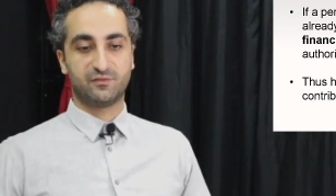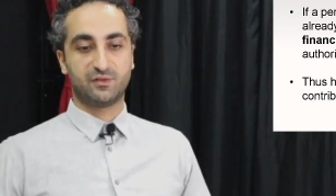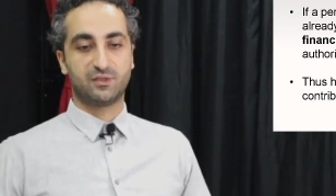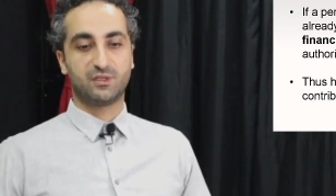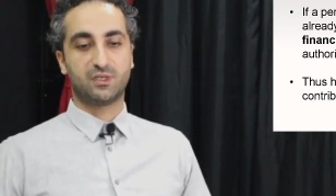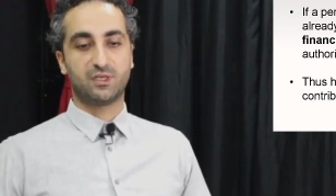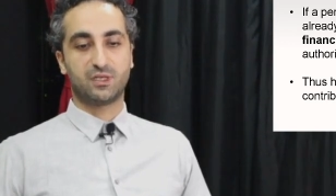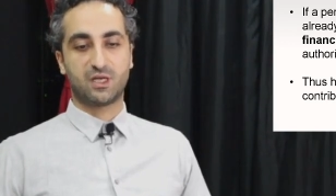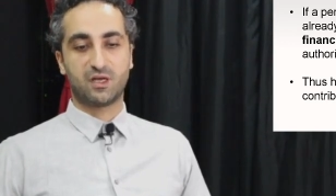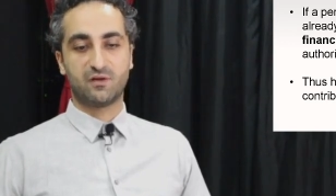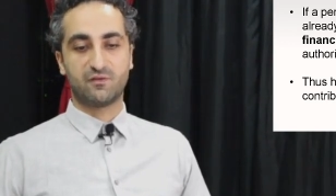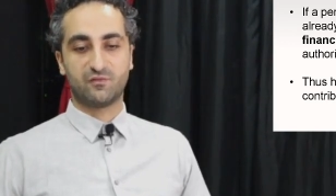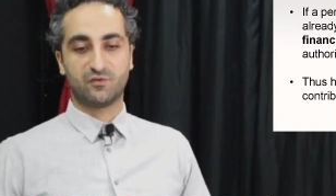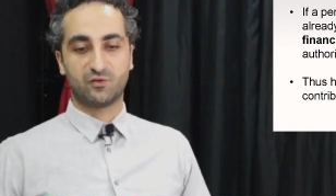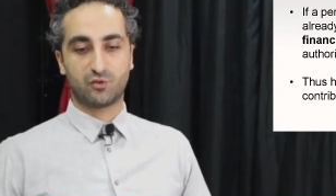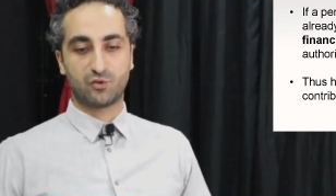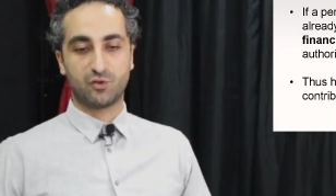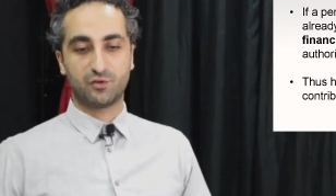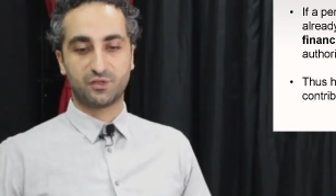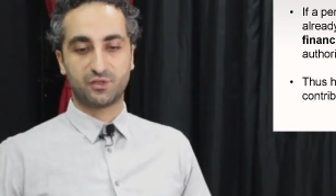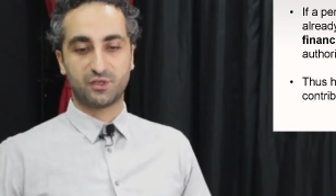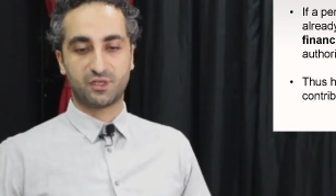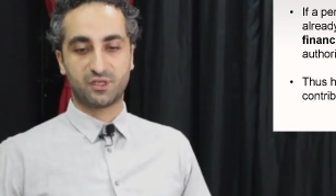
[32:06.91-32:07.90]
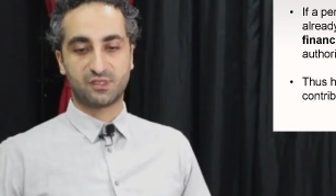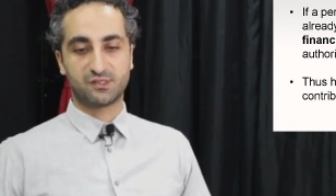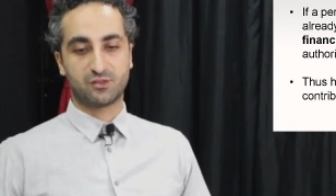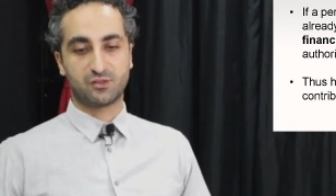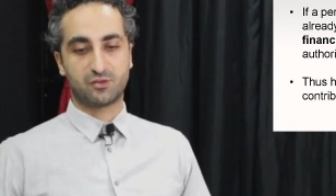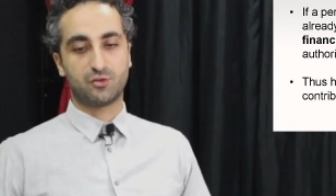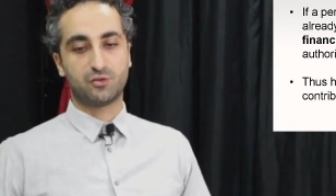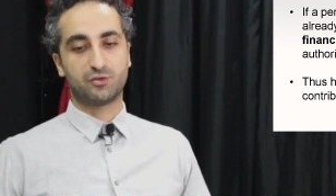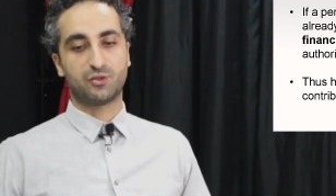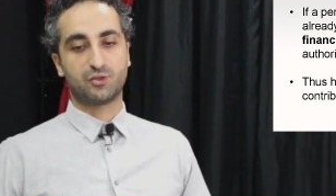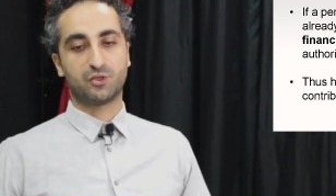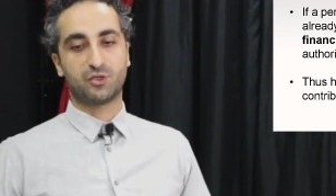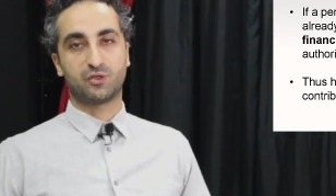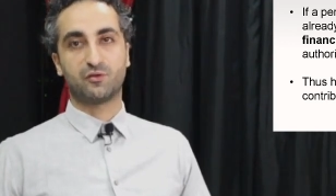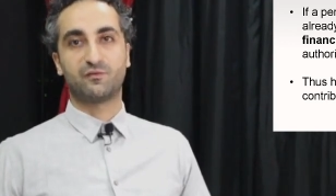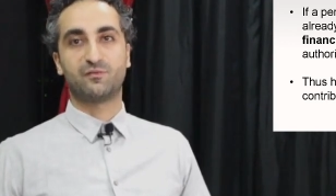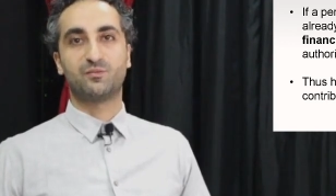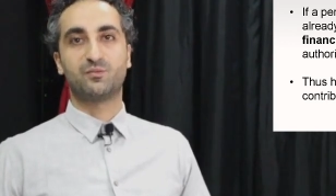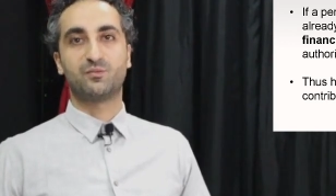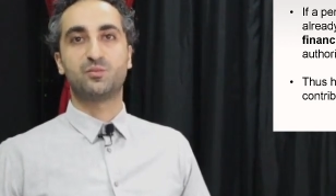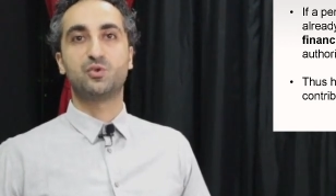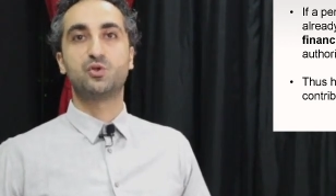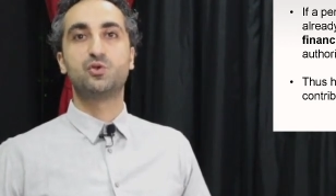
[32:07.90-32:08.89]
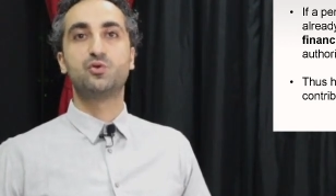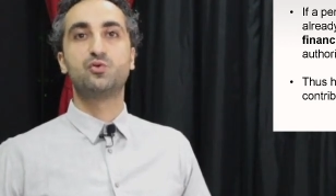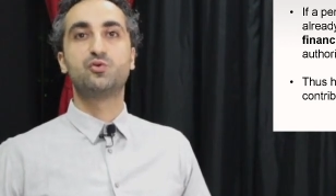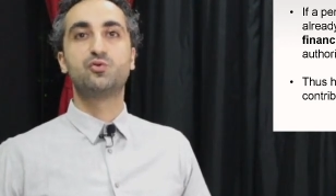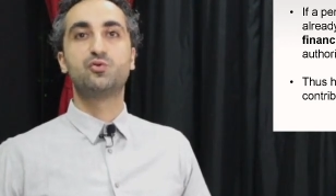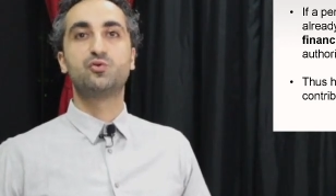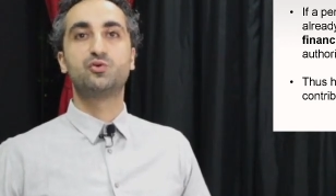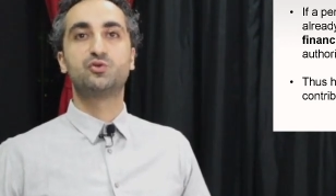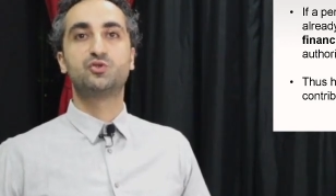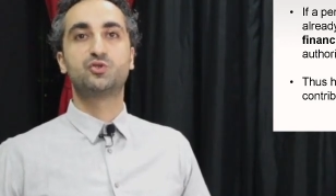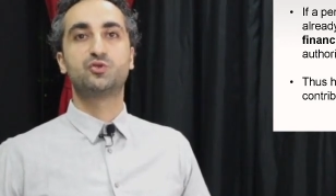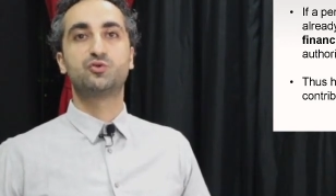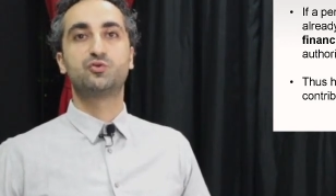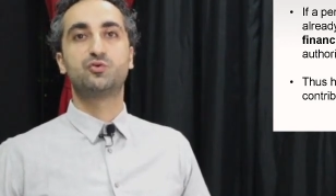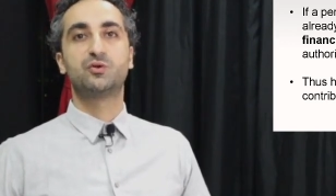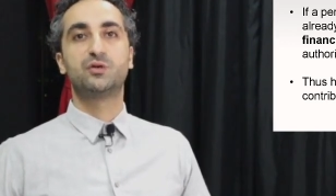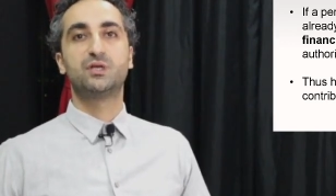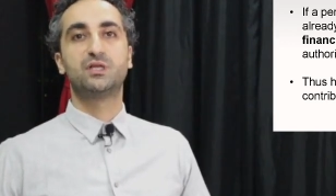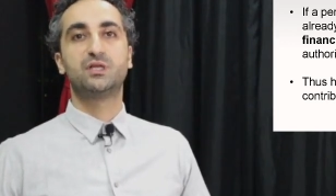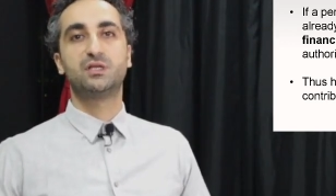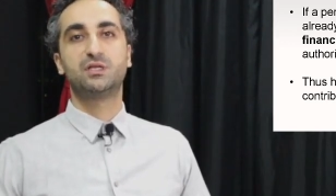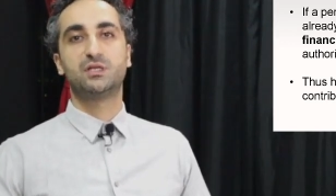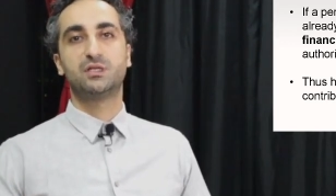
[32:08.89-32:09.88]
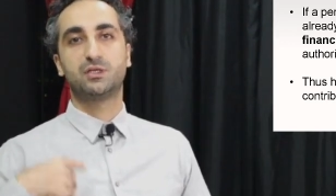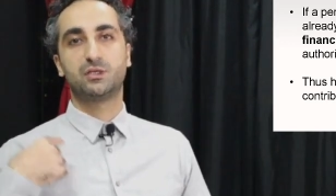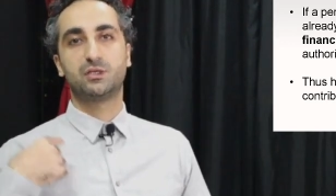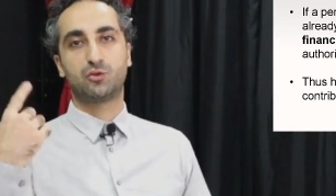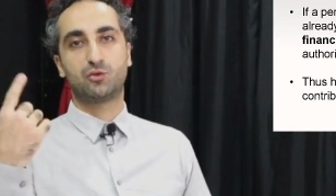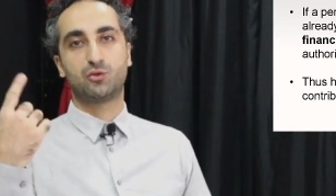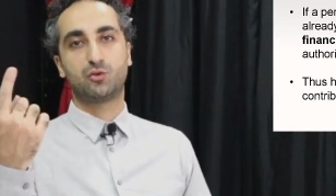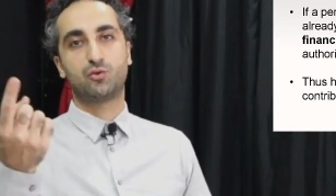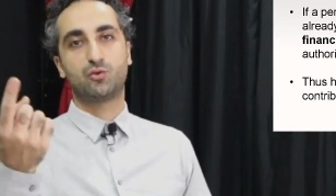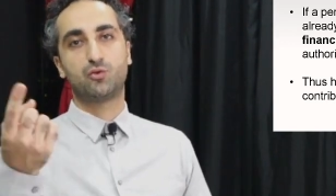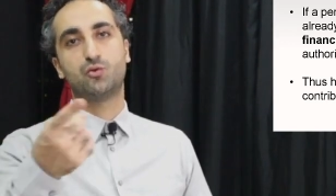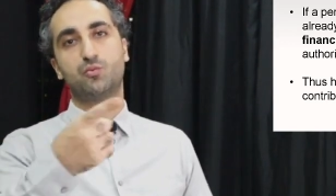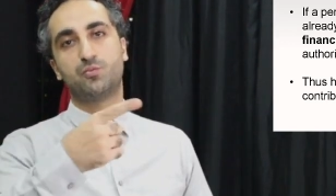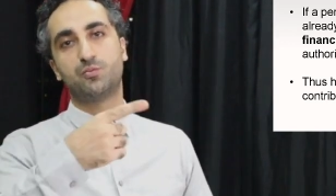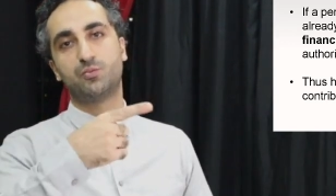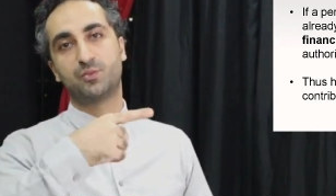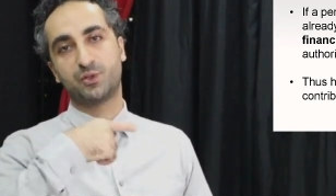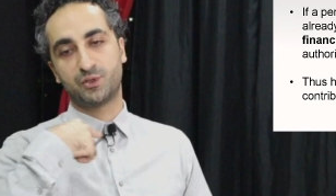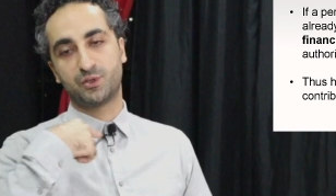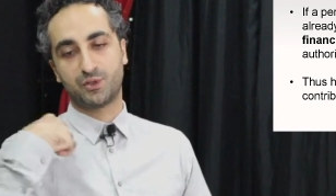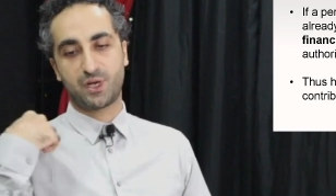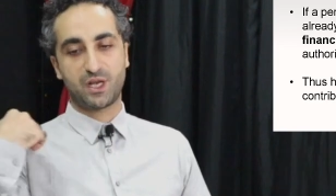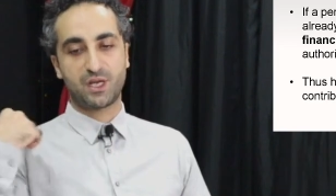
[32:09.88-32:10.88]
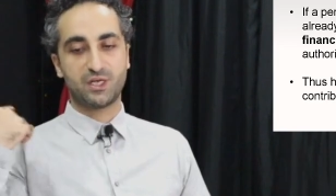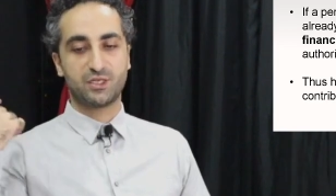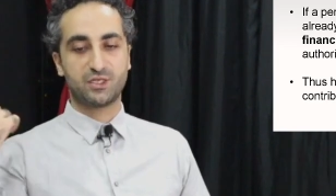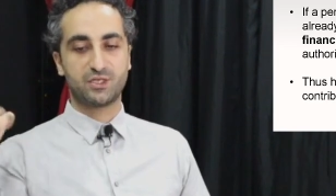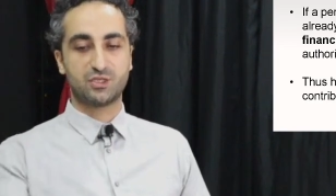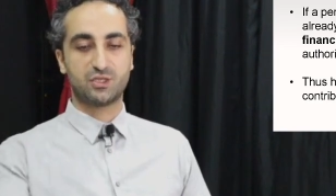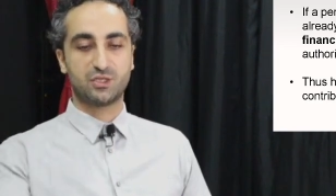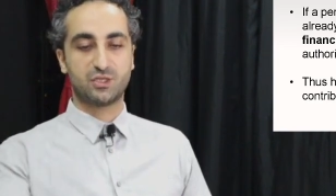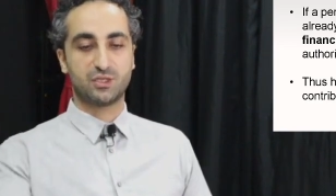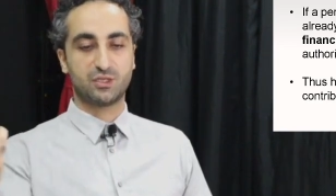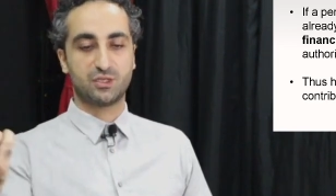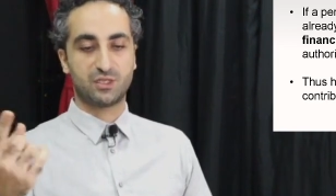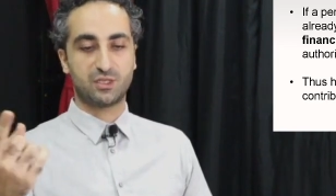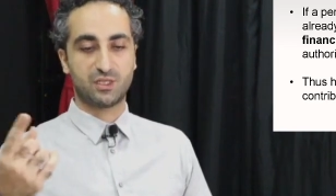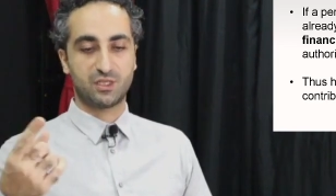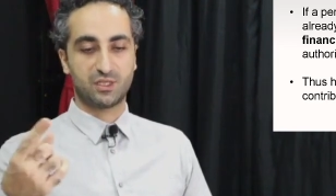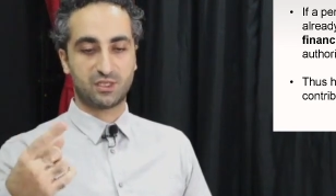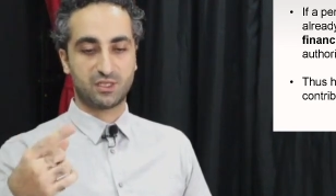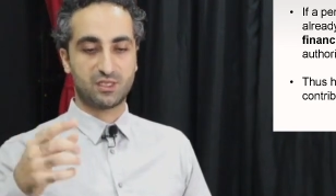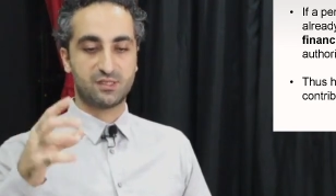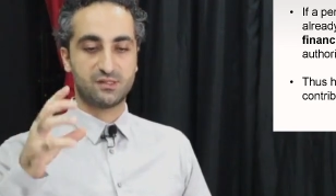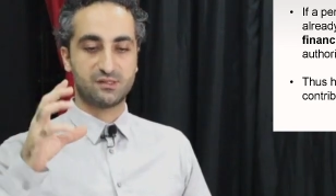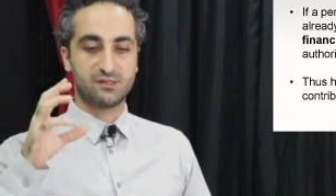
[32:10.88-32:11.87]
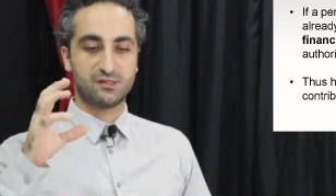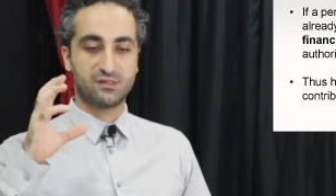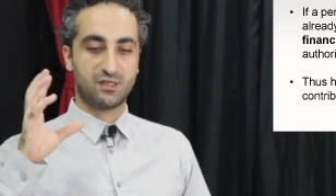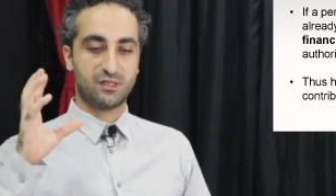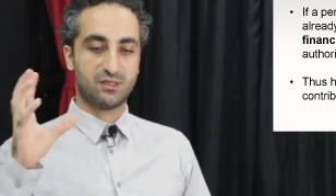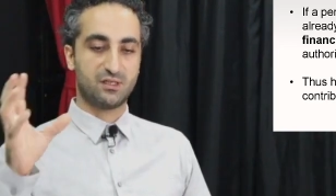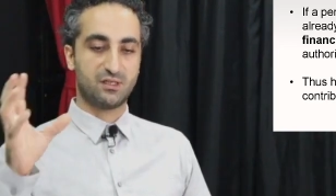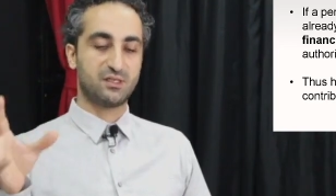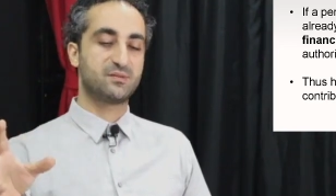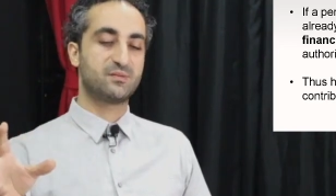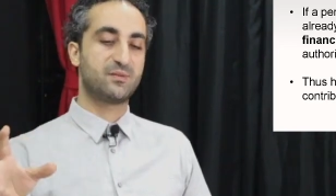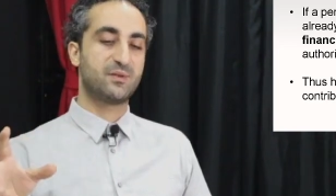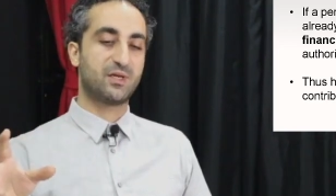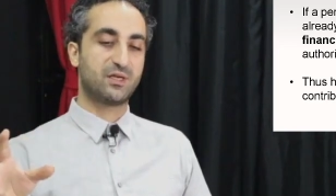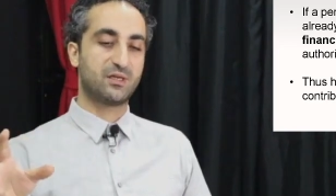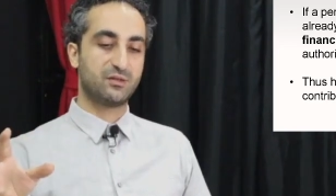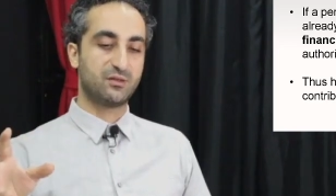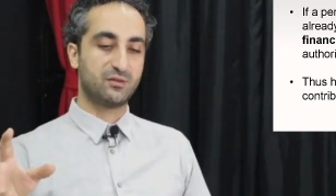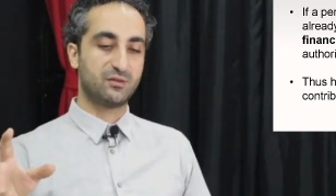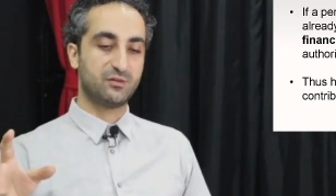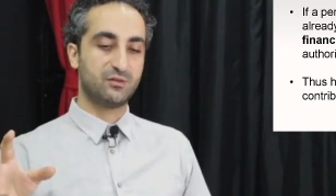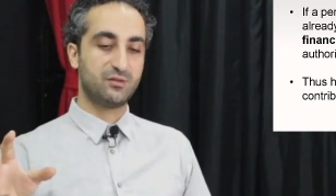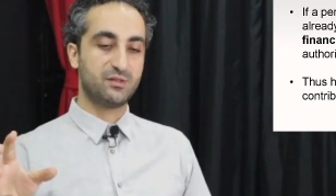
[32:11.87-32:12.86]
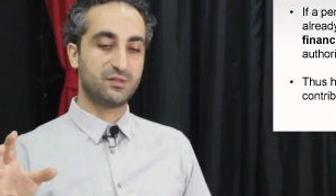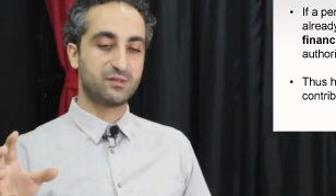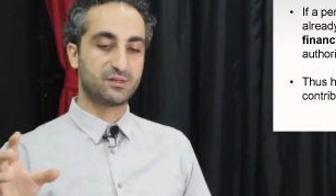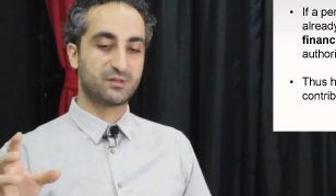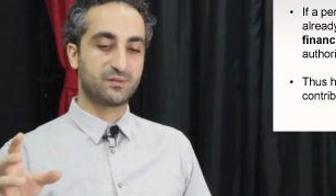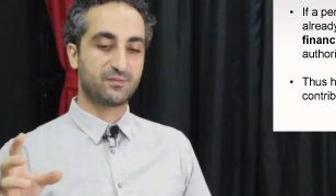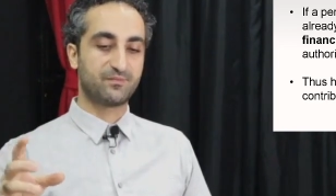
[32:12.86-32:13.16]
The Takaful contract is a contract of mutual cooperation against unexpected risk.